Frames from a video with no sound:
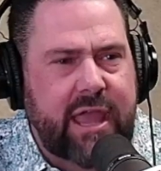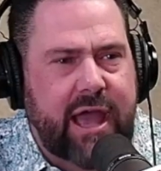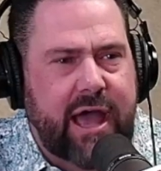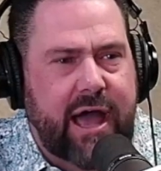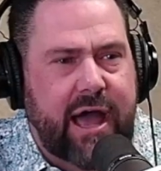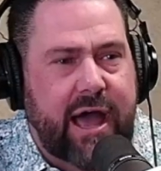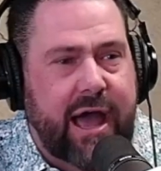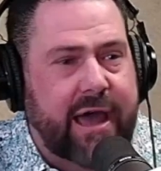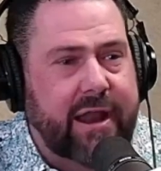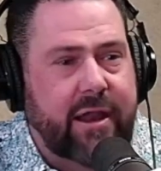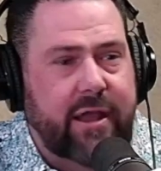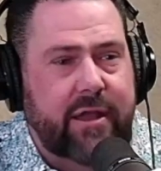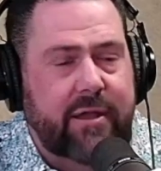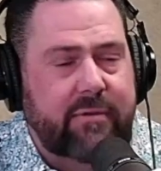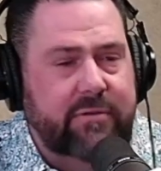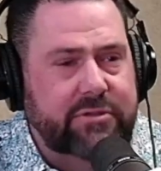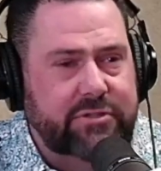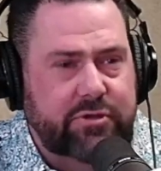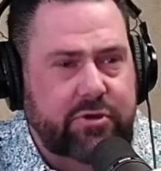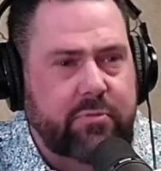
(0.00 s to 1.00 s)
on a
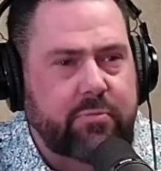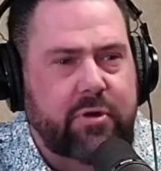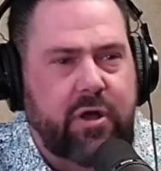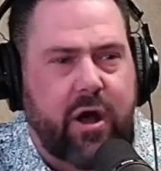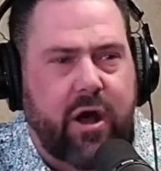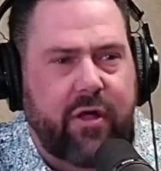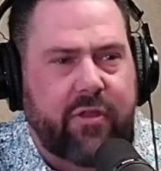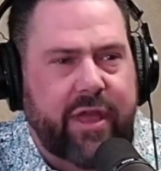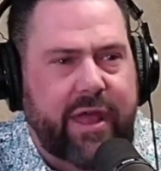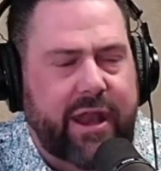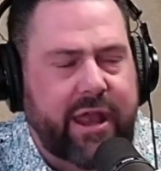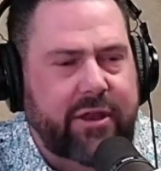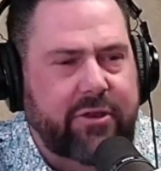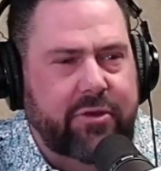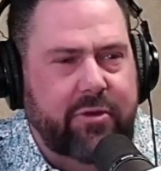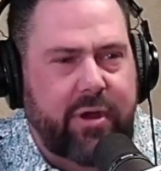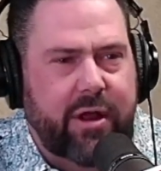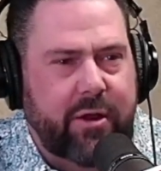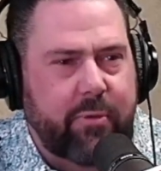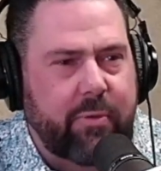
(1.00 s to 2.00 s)
Zoom call that I
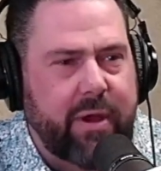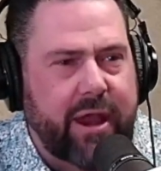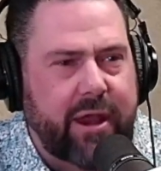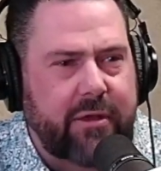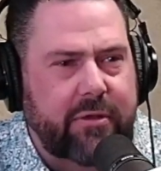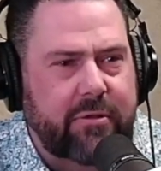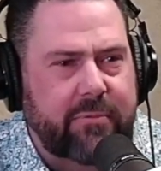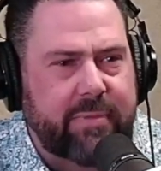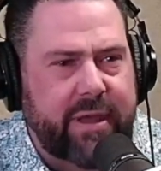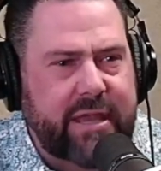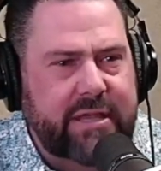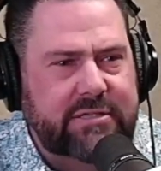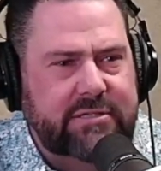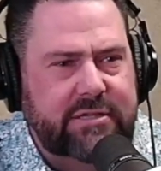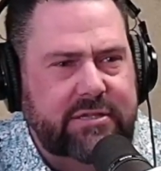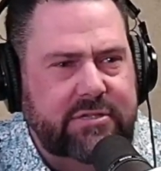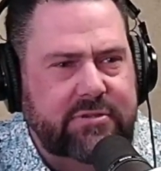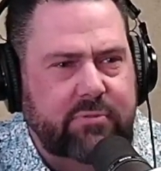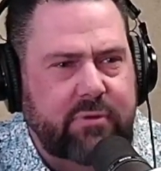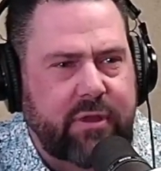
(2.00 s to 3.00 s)
do on a regular
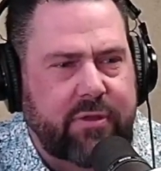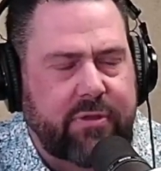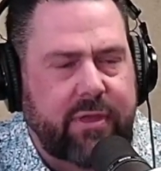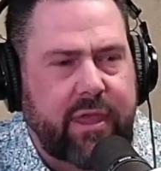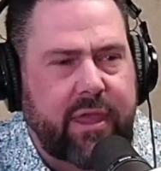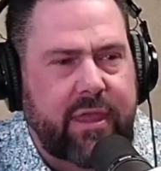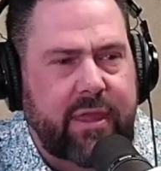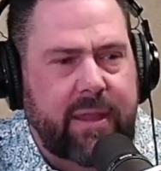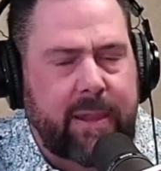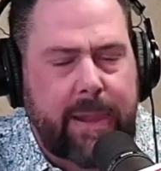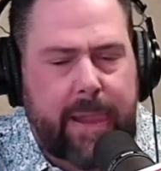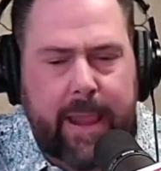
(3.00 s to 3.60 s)
basis with a